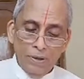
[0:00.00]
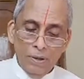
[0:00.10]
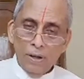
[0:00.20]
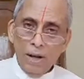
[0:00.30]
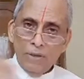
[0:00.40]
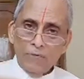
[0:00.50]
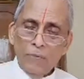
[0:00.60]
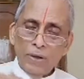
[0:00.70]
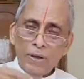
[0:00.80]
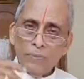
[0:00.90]
Life
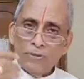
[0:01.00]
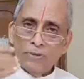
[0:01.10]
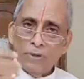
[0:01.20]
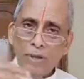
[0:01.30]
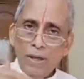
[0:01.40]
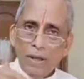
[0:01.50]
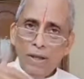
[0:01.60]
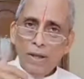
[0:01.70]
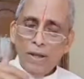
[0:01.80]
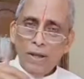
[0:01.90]
becomes
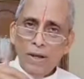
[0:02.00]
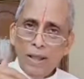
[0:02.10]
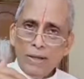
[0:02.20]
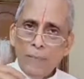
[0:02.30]
like a